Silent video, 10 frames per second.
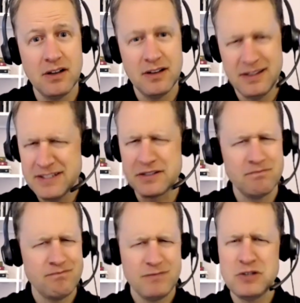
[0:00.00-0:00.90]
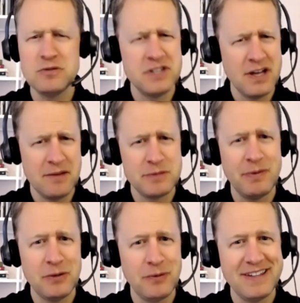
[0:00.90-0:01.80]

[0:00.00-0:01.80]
And these are huge names, by the way,